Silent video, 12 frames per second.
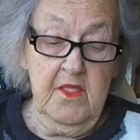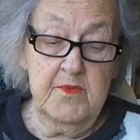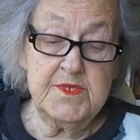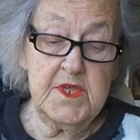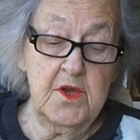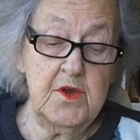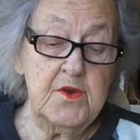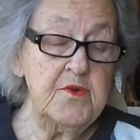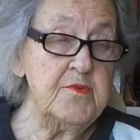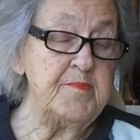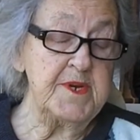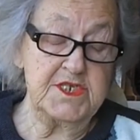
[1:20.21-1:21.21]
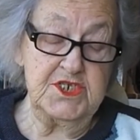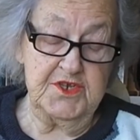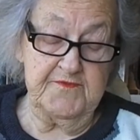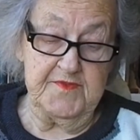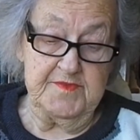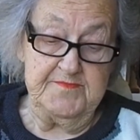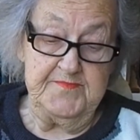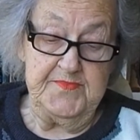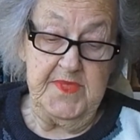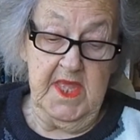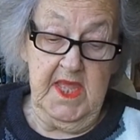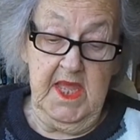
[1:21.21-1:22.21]
There was a whole bunch of them,
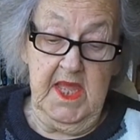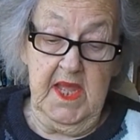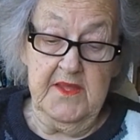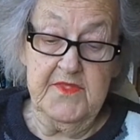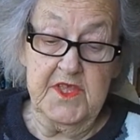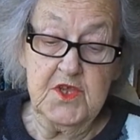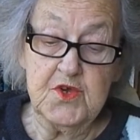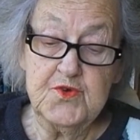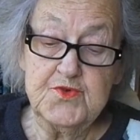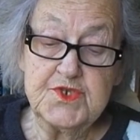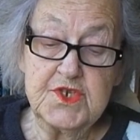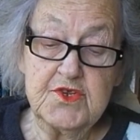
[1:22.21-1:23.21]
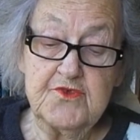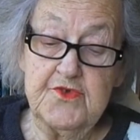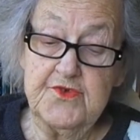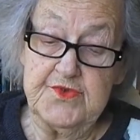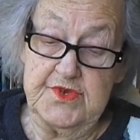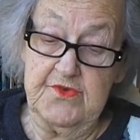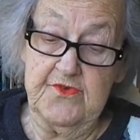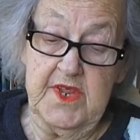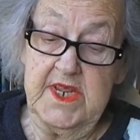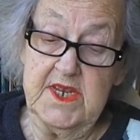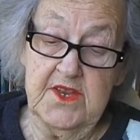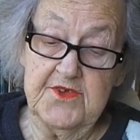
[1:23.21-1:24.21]
and they caused a
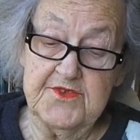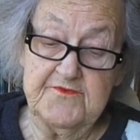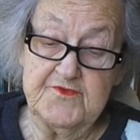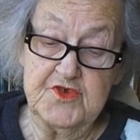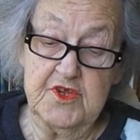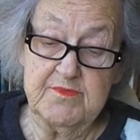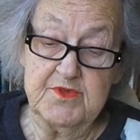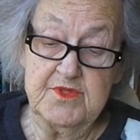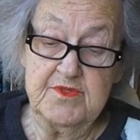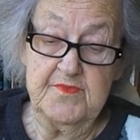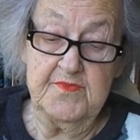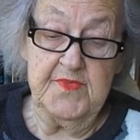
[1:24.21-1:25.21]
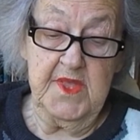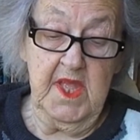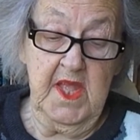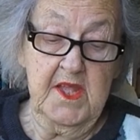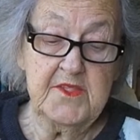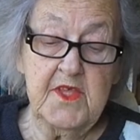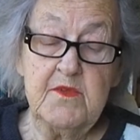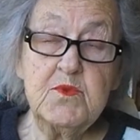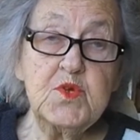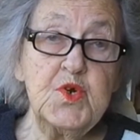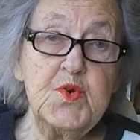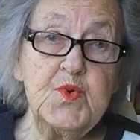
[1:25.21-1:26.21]
great lot of trouble. They
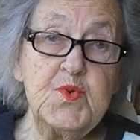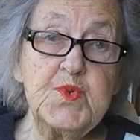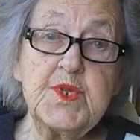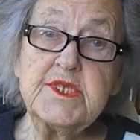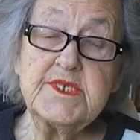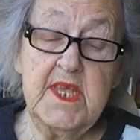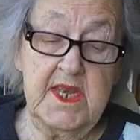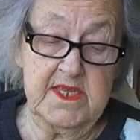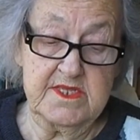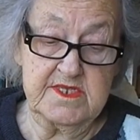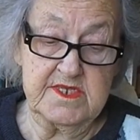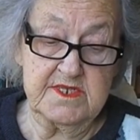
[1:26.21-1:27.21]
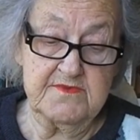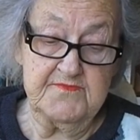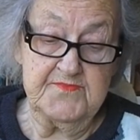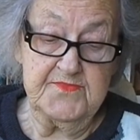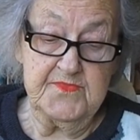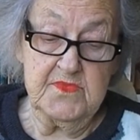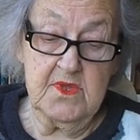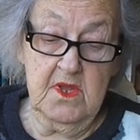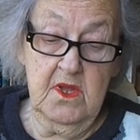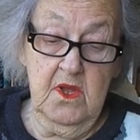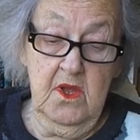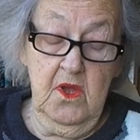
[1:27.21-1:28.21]
were called zealots.
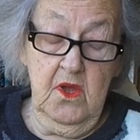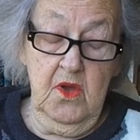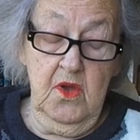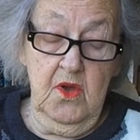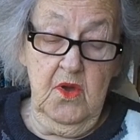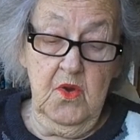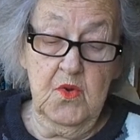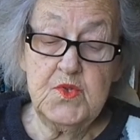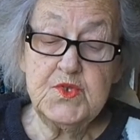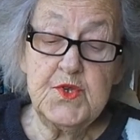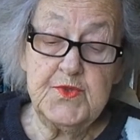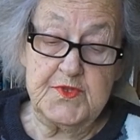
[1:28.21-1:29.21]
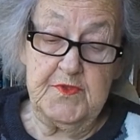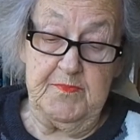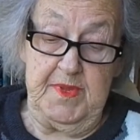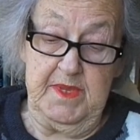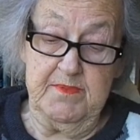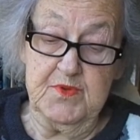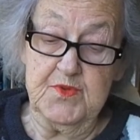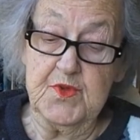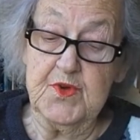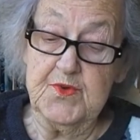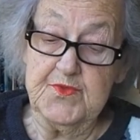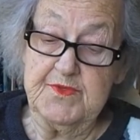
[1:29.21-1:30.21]
All sorts of people
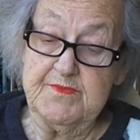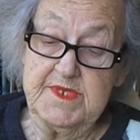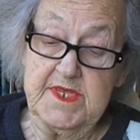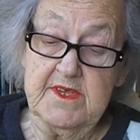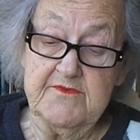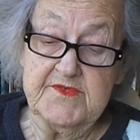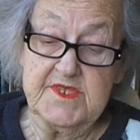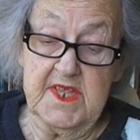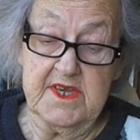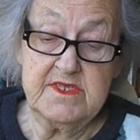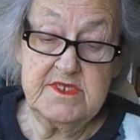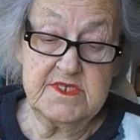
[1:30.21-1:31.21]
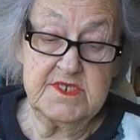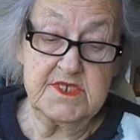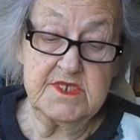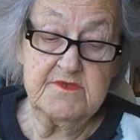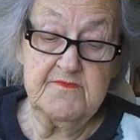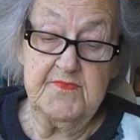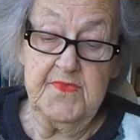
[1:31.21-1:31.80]
called themselves zealots,